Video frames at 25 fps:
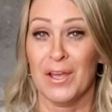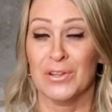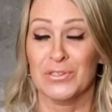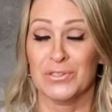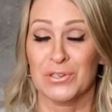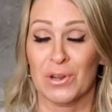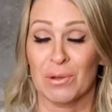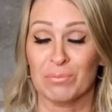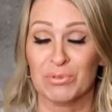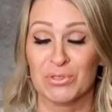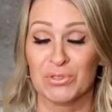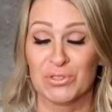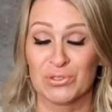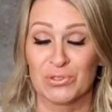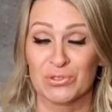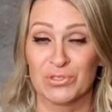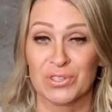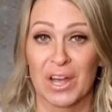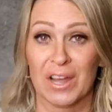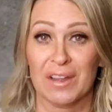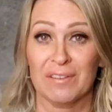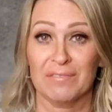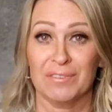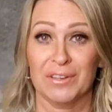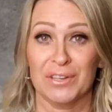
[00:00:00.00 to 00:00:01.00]
dumpster
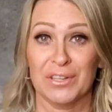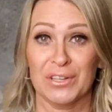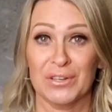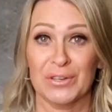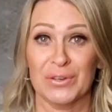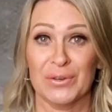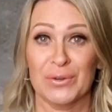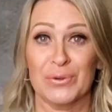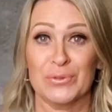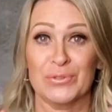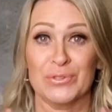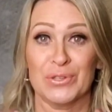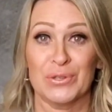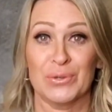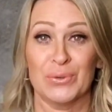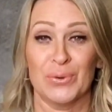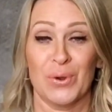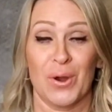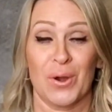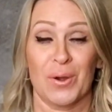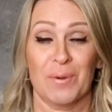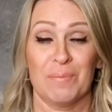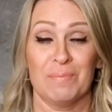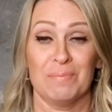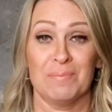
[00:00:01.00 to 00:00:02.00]
dive videos, you
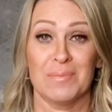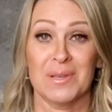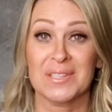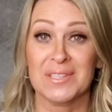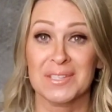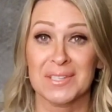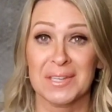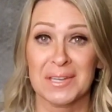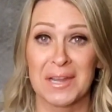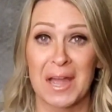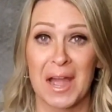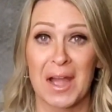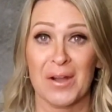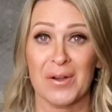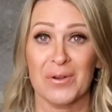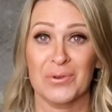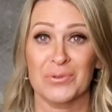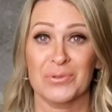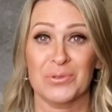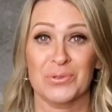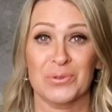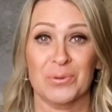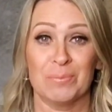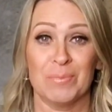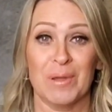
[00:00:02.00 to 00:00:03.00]
are missing out,
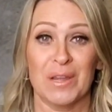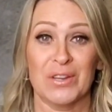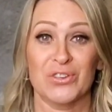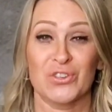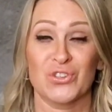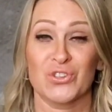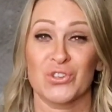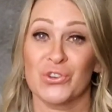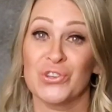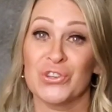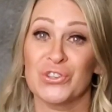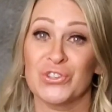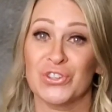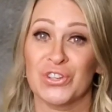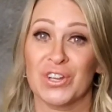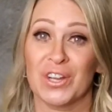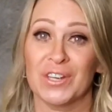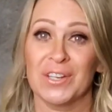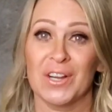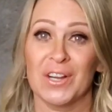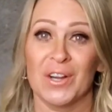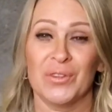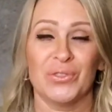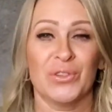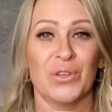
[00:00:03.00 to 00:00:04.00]
so make sure you
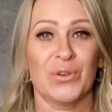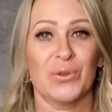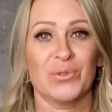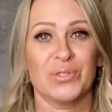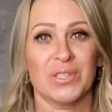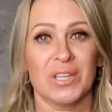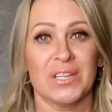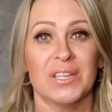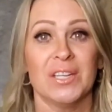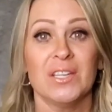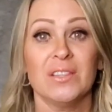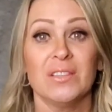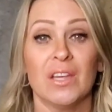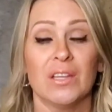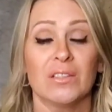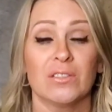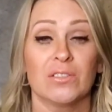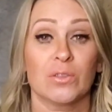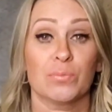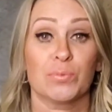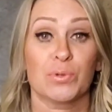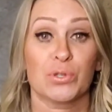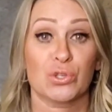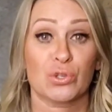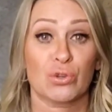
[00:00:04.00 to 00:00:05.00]
check out those and hit that
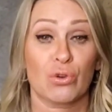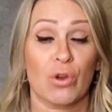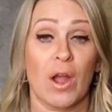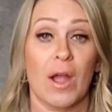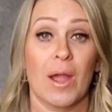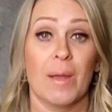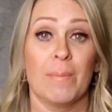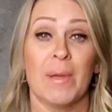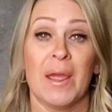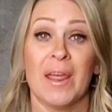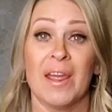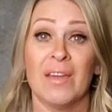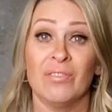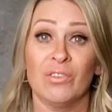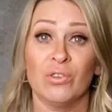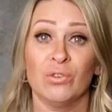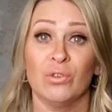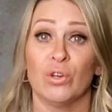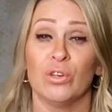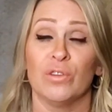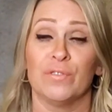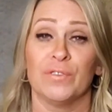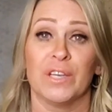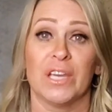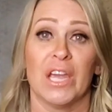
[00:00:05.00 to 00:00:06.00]
subscribe and the
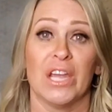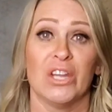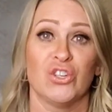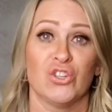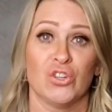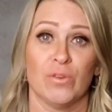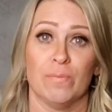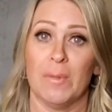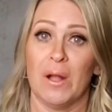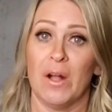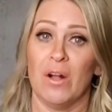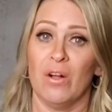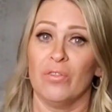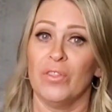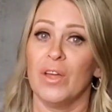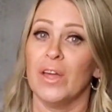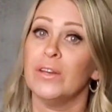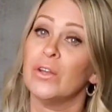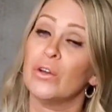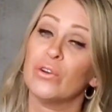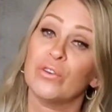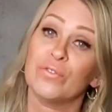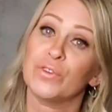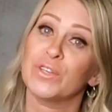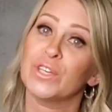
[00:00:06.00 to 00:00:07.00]
notification bell. That
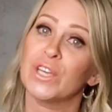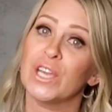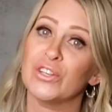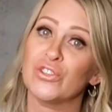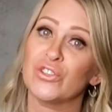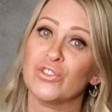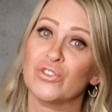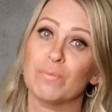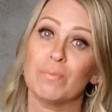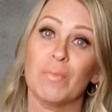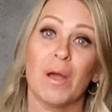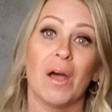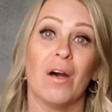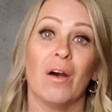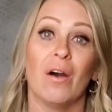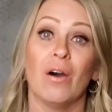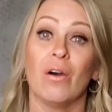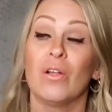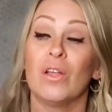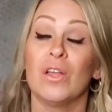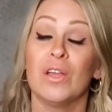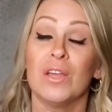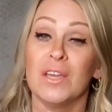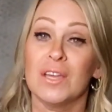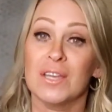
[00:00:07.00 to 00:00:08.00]
notification
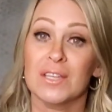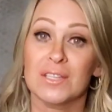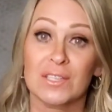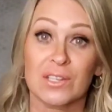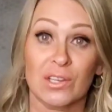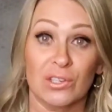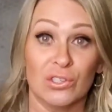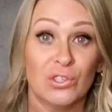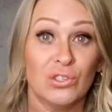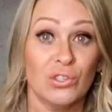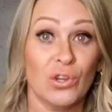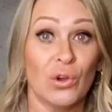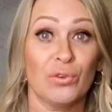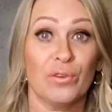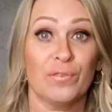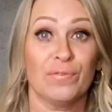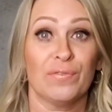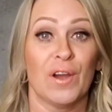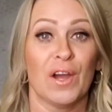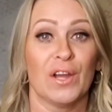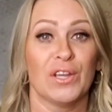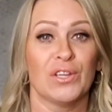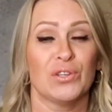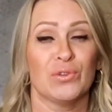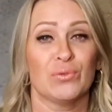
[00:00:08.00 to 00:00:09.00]
bell is going to
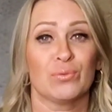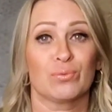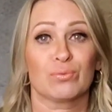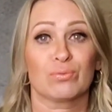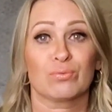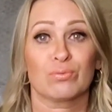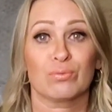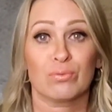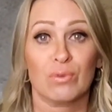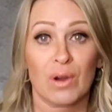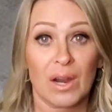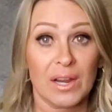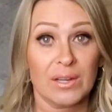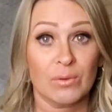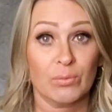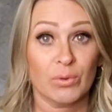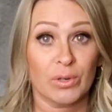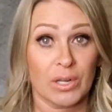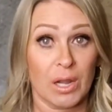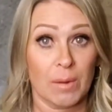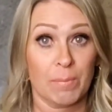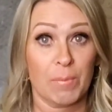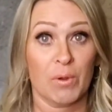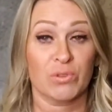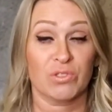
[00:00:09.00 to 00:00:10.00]
notify you right when
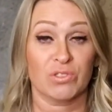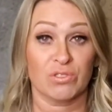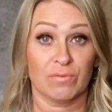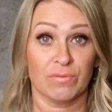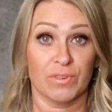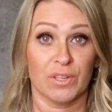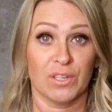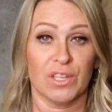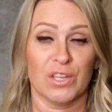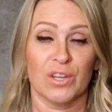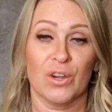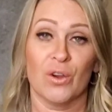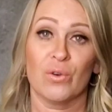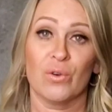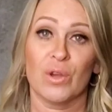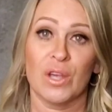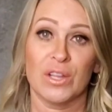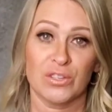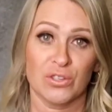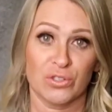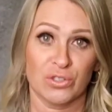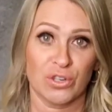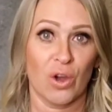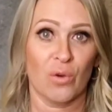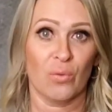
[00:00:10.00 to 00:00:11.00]
I post a video, and
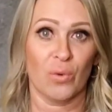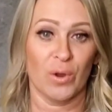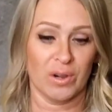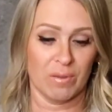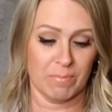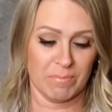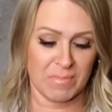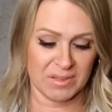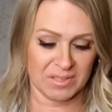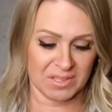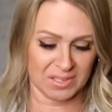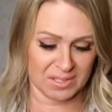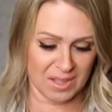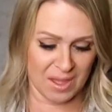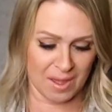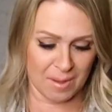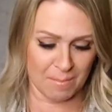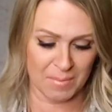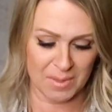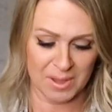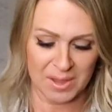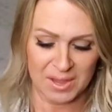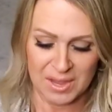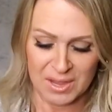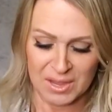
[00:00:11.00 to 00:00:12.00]
you don't want to miss them.
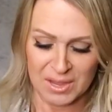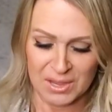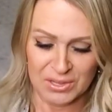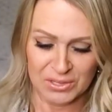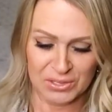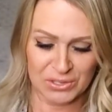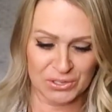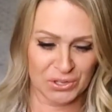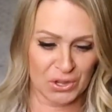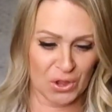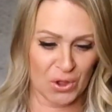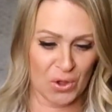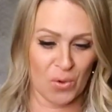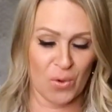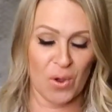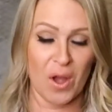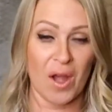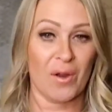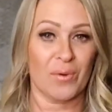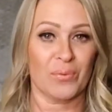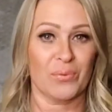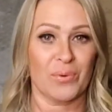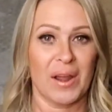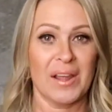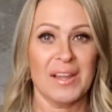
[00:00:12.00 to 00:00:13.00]
So
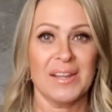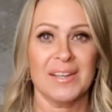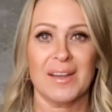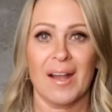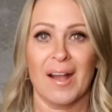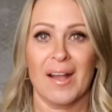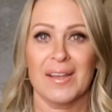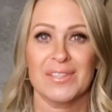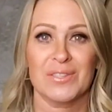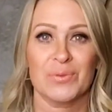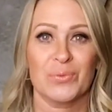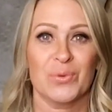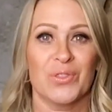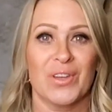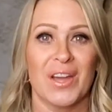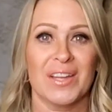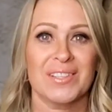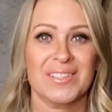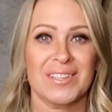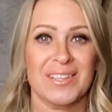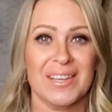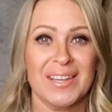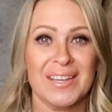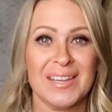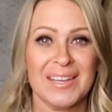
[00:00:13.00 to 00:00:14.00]
all right, guys, well,
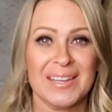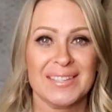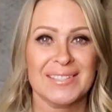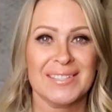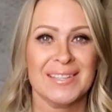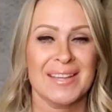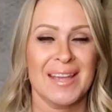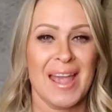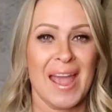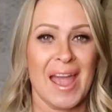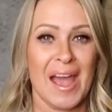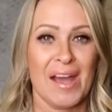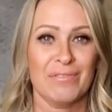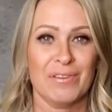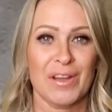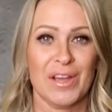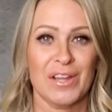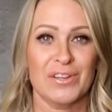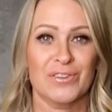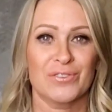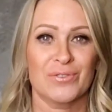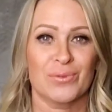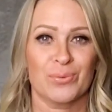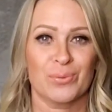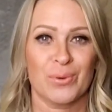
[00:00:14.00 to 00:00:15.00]
that's it. Have a
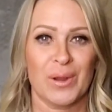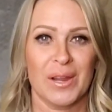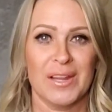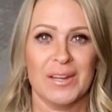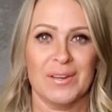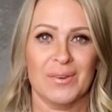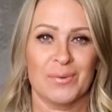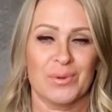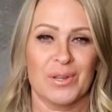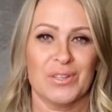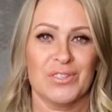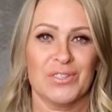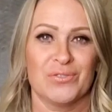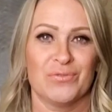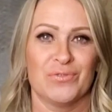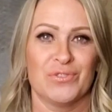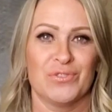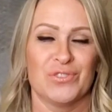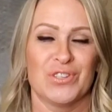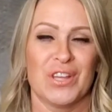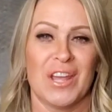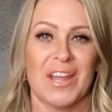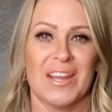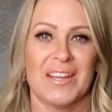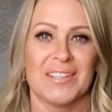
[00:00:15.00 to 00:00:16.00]
great rest of your
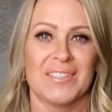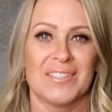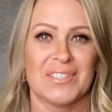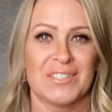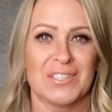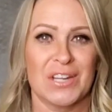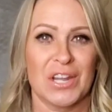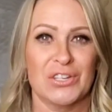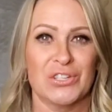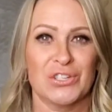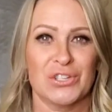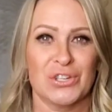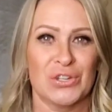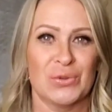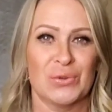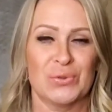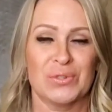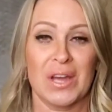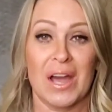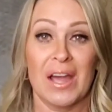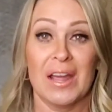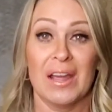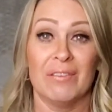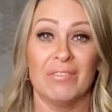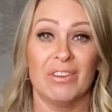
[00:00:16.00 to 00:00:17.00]
day and stay tuned.
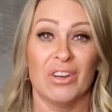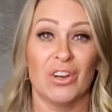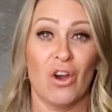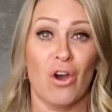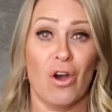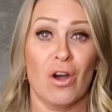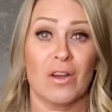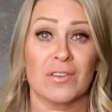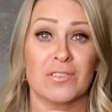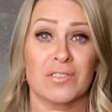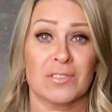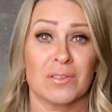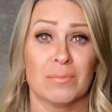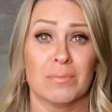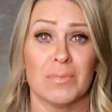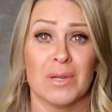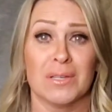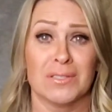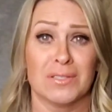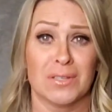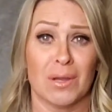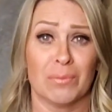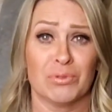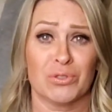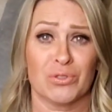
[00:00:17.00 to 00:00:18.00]
I have an awesome
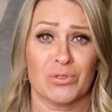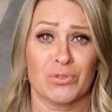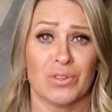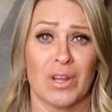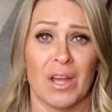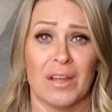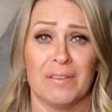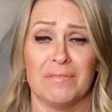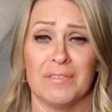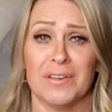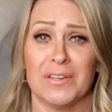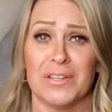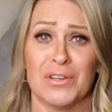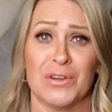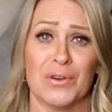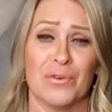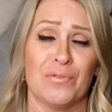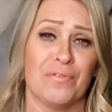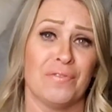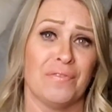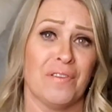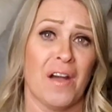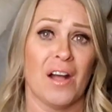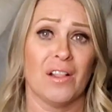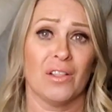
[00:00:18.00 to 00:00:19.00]
dumpster dive video
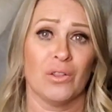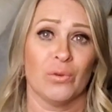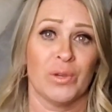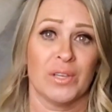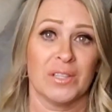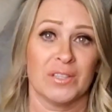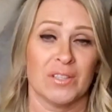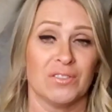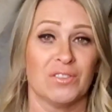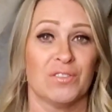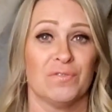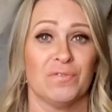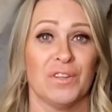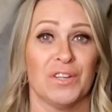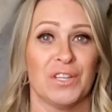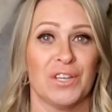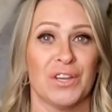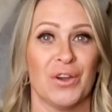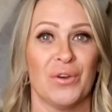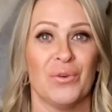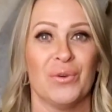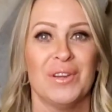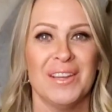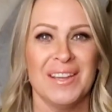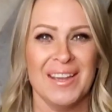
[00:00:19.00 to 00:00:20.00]
following this
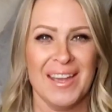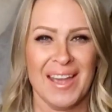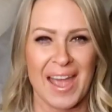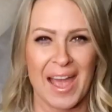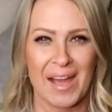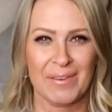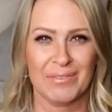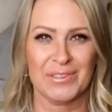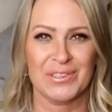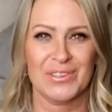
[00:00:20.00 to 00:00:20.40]
video. Have a